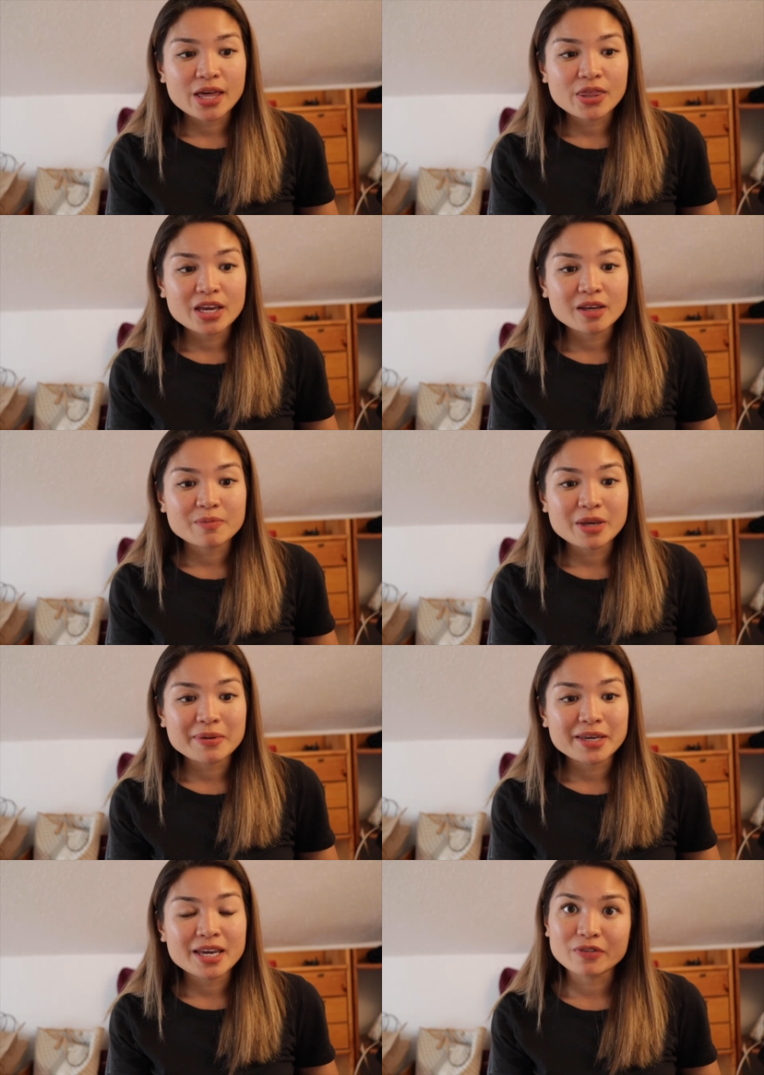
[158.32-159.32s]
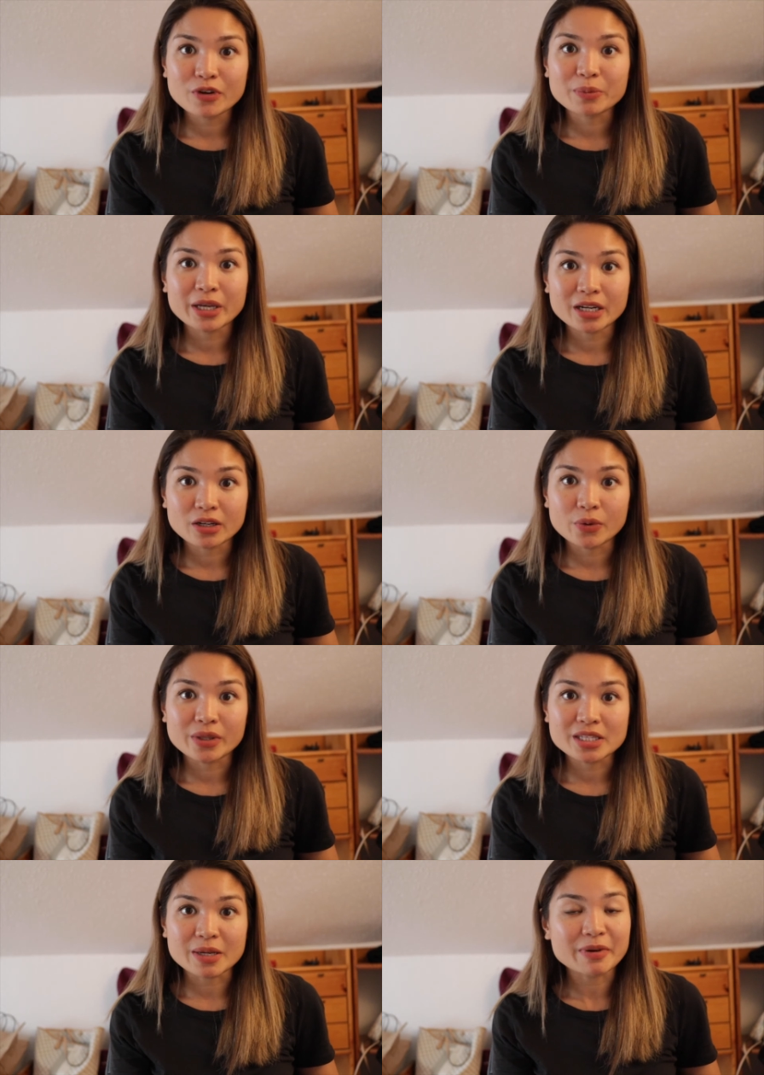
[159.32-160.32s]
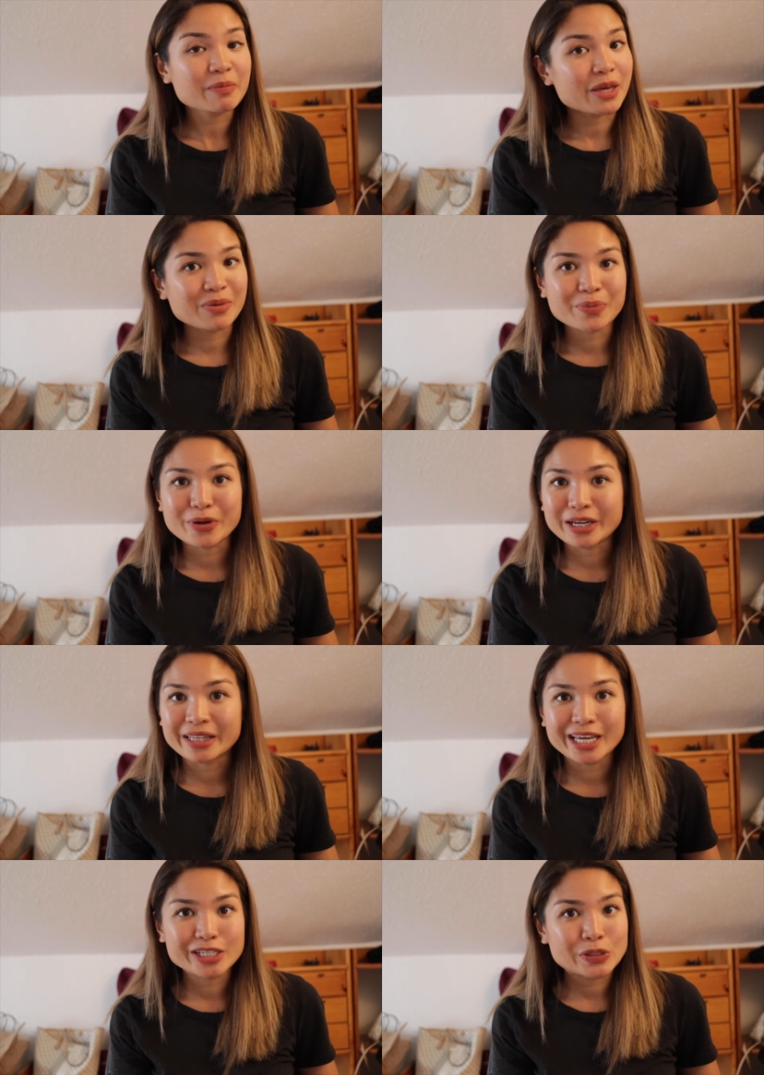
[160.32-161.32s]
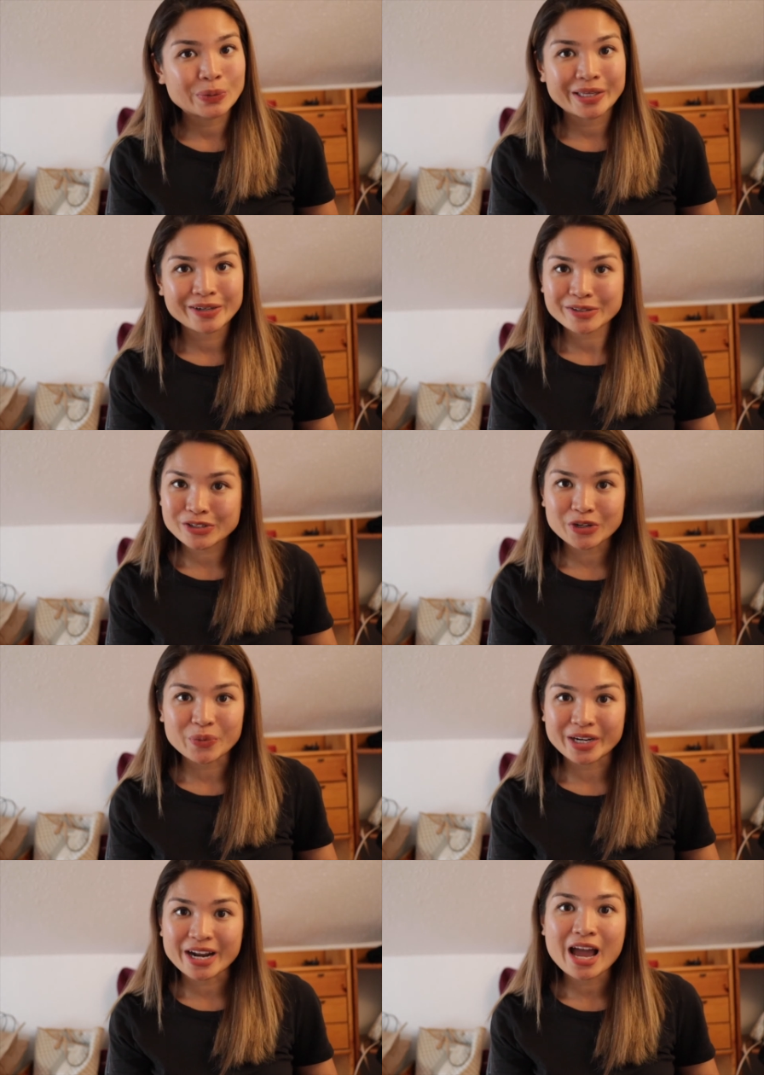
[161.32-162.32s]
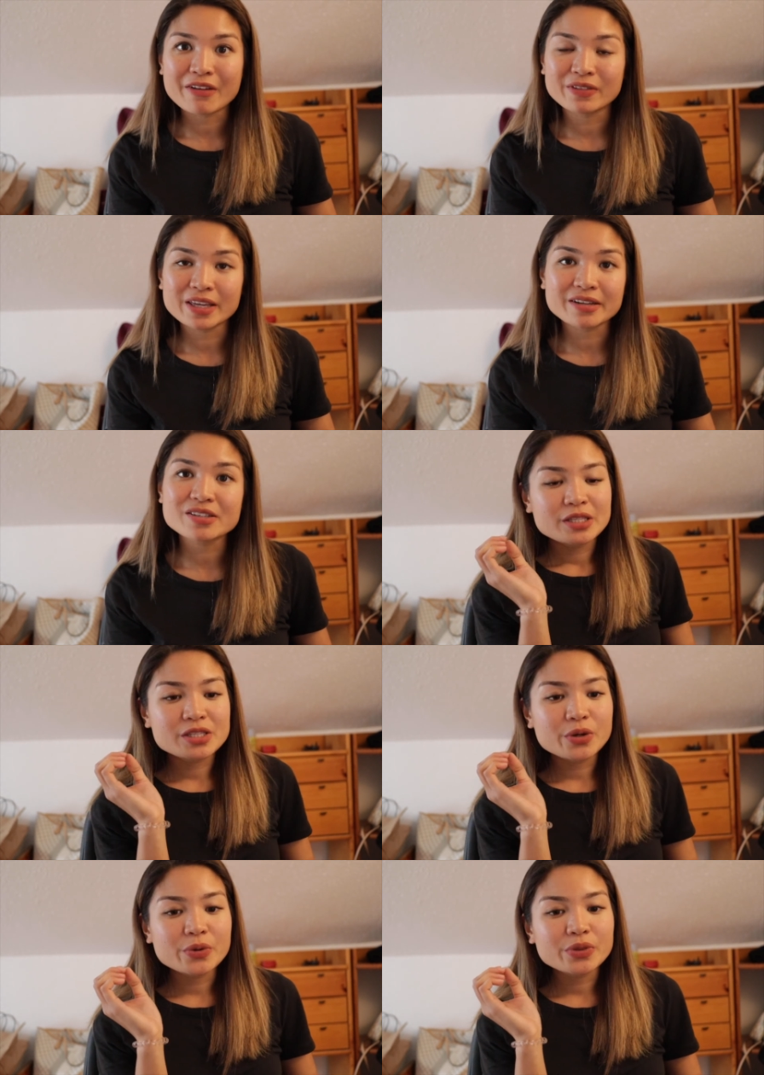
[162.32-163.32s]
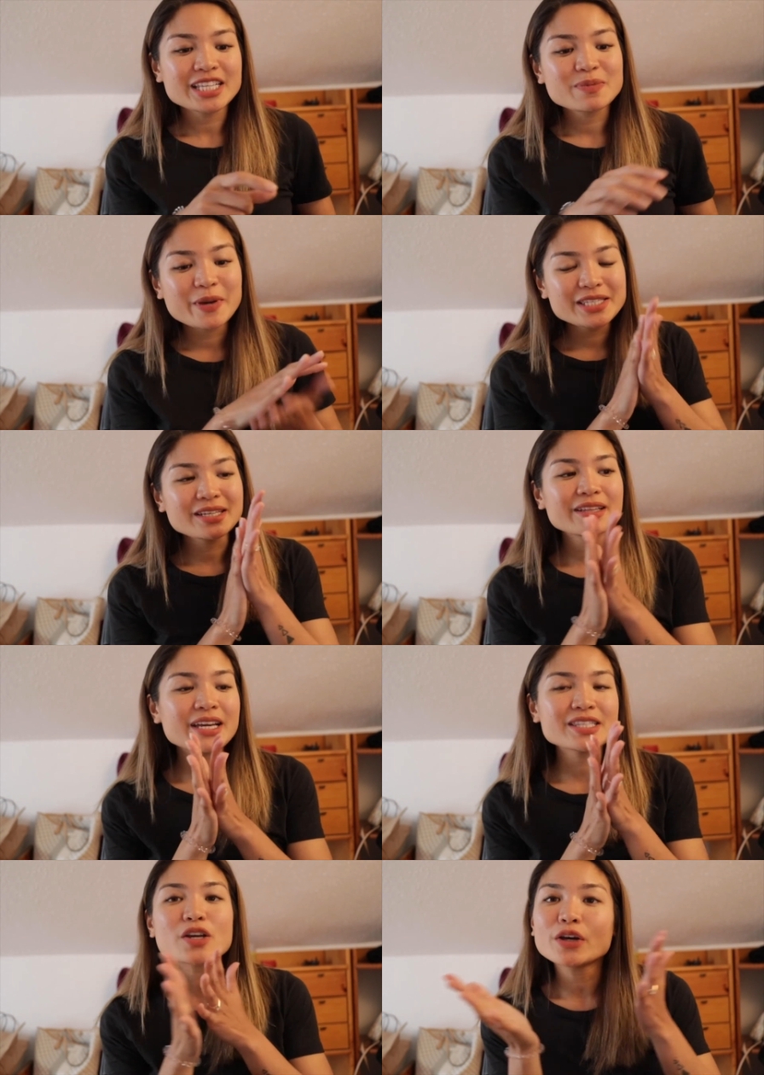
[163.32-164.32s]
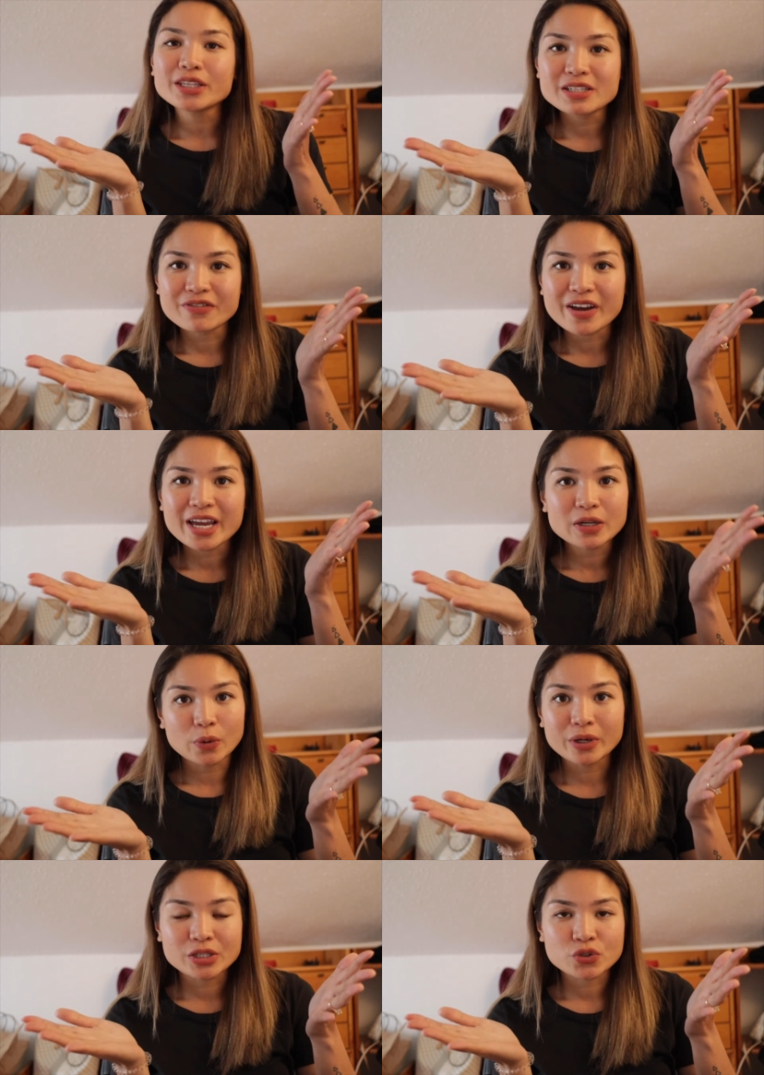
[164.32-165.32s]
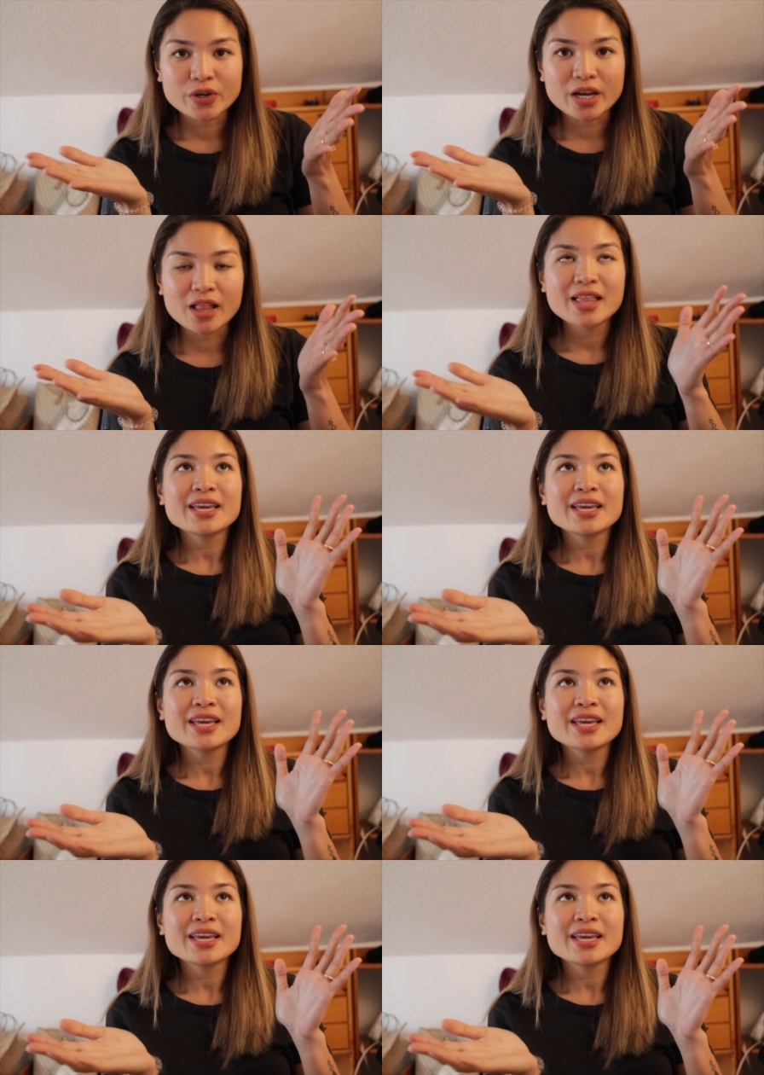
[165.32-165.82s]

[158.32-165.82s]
I think maybe if you were planning to go in the summer, maybe bring like 2 liters or 1.5 liters. So it's called the Divine Gorge Trail.